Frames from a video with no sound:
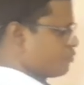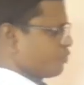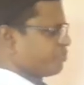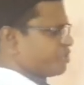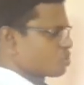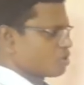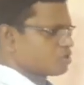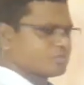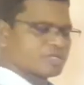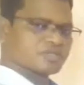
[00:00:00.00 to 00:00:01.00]
when we
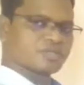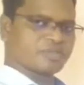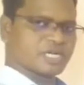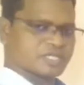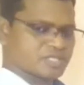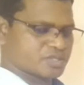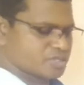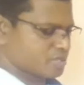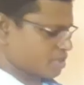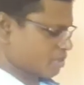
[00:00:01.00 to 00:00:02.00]
talk about the past
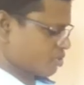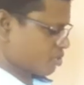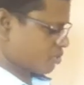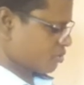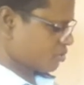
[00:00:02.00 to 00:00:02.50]
continuous tense.